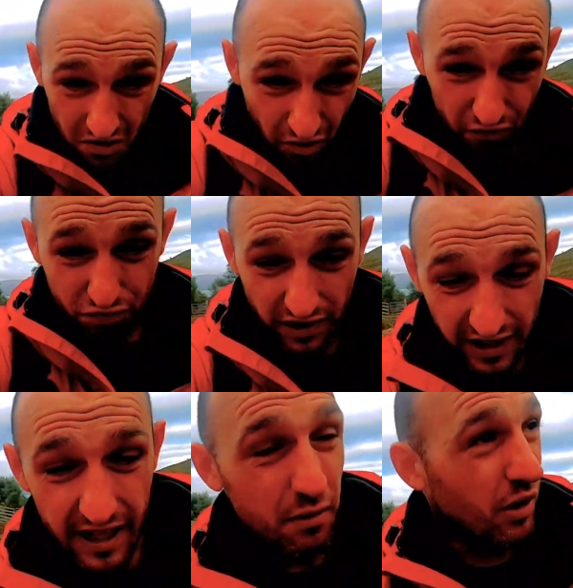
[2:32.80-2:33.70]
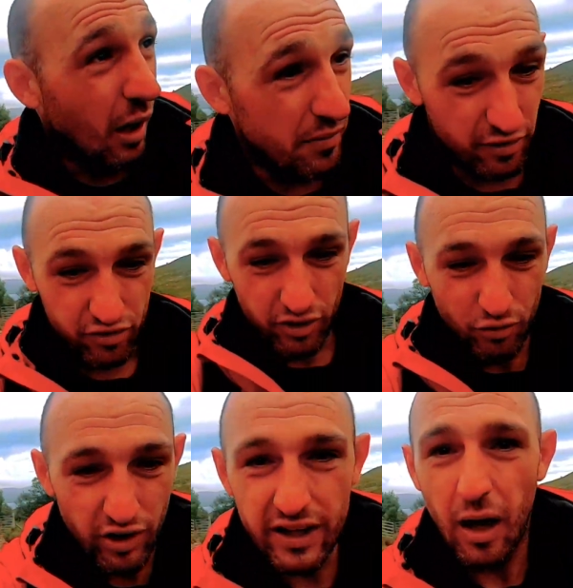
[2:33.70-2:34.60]
Hopefully we'll get up there soon. I'll
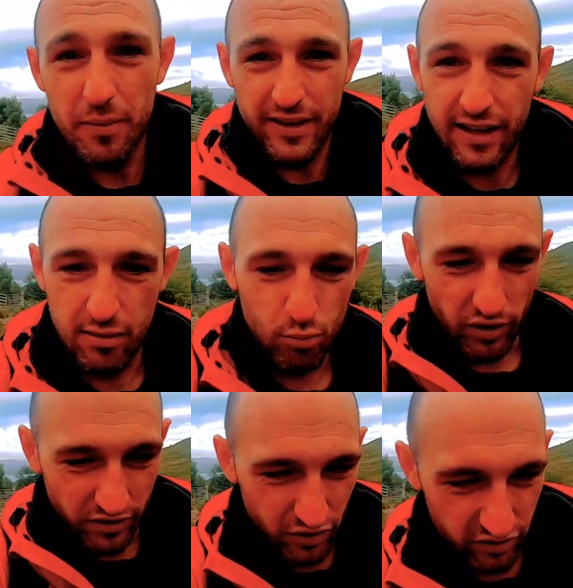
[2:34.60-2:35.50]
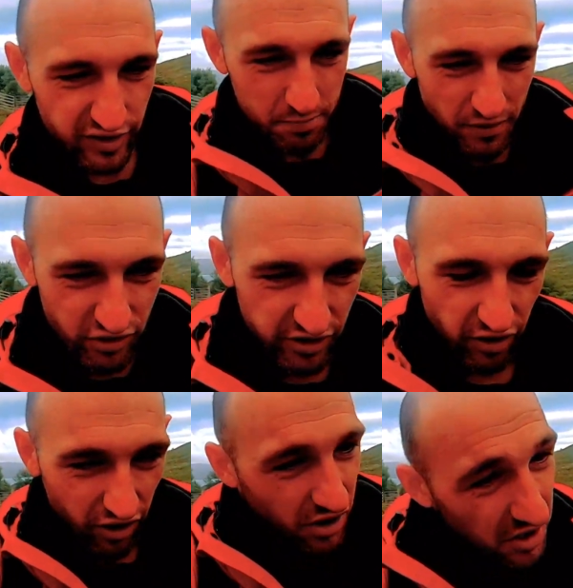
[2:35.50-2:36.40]
try and get up there and get some wind because these midges
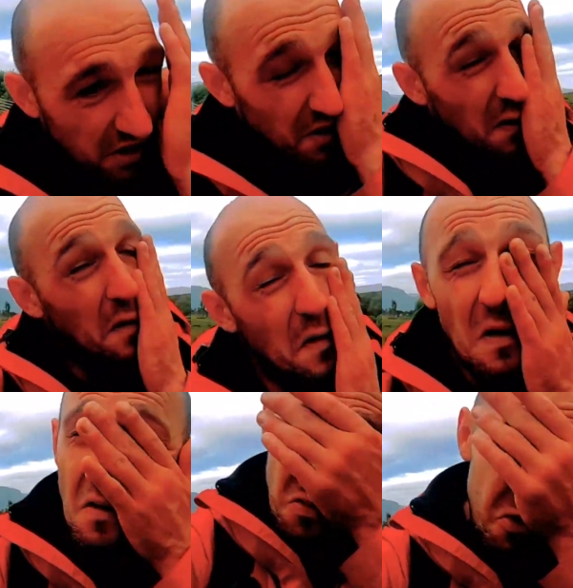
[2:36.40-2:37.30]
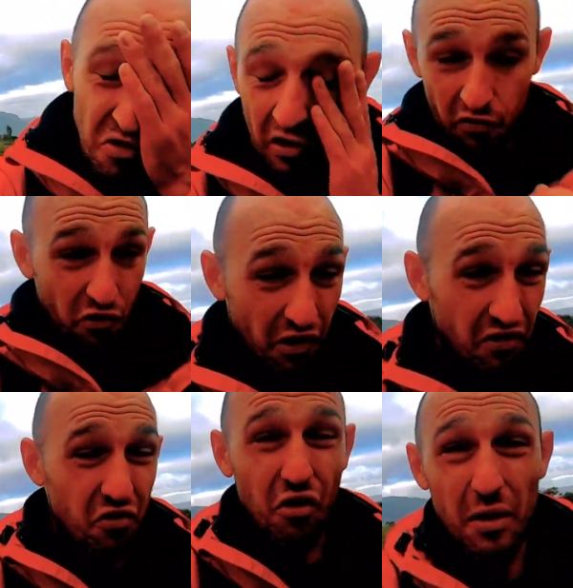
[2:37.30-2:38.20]
are
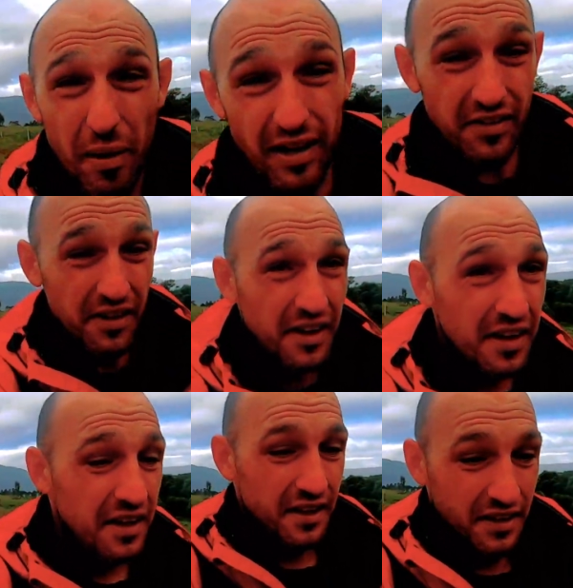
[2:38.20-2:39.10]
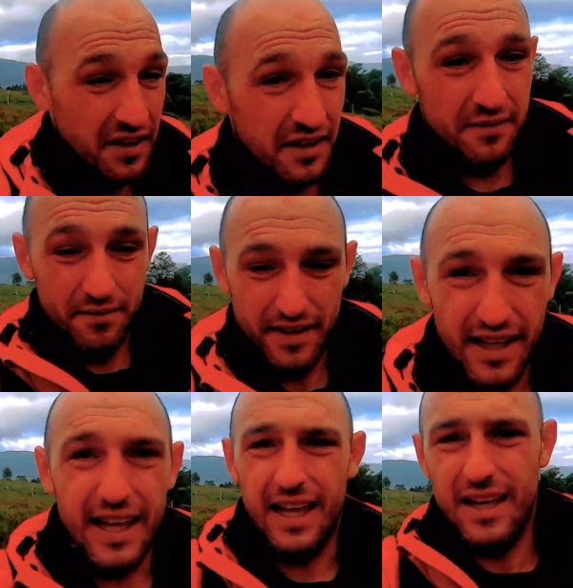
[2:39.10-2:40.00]
really bad.
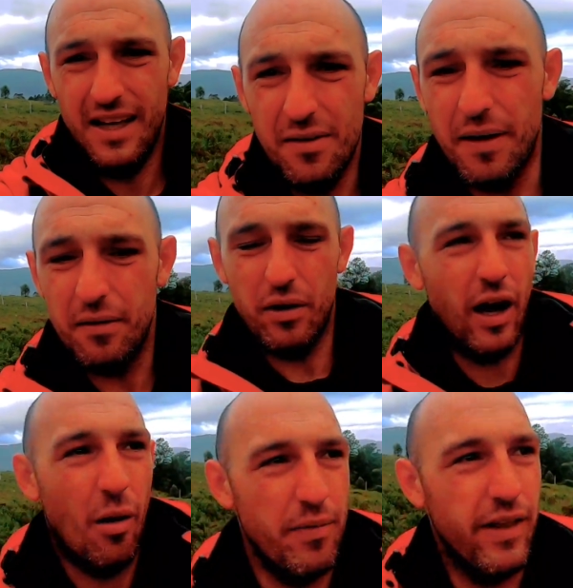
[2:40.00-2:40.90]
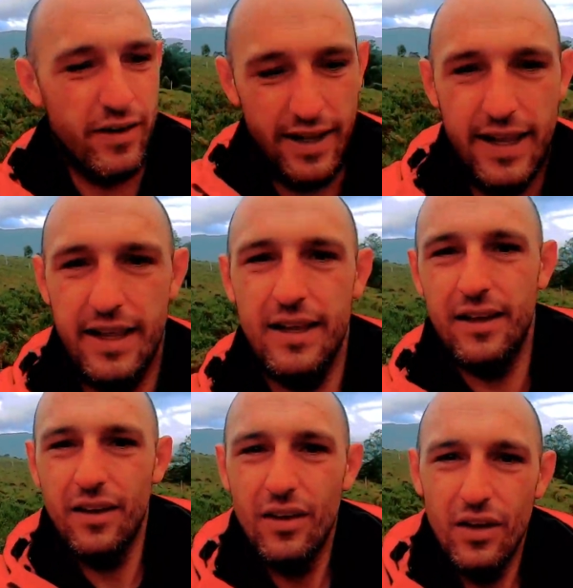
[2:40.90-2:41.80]
Right, we'll get up there and
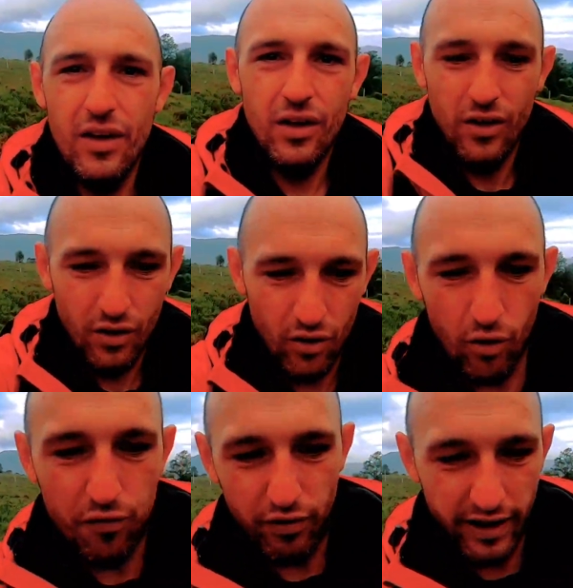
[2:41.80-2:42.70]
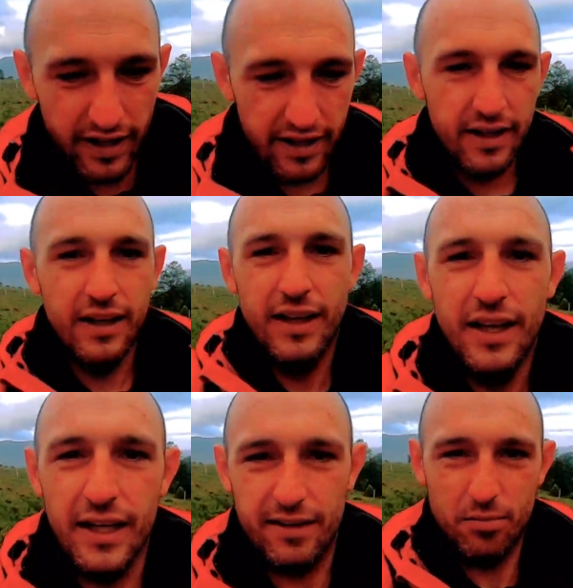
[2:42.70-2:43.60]
hopefully
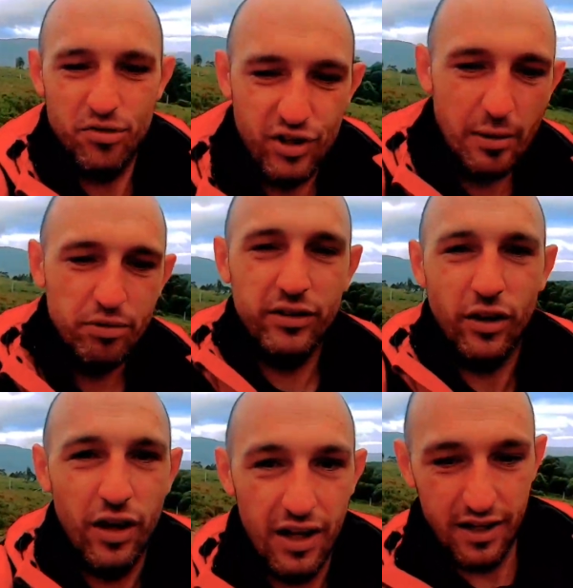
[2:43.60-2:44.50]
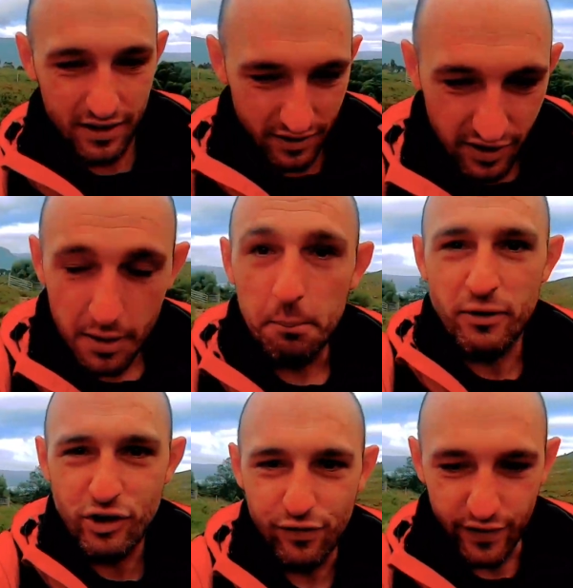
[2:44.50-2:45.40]
get some scrambling done,
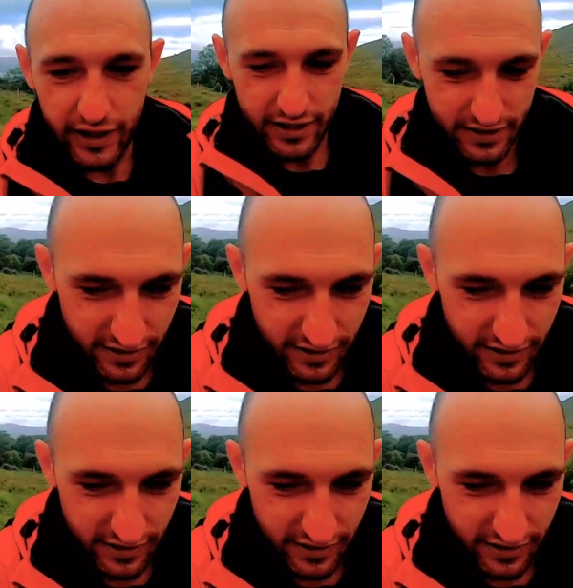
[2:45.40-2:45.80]
midgie free.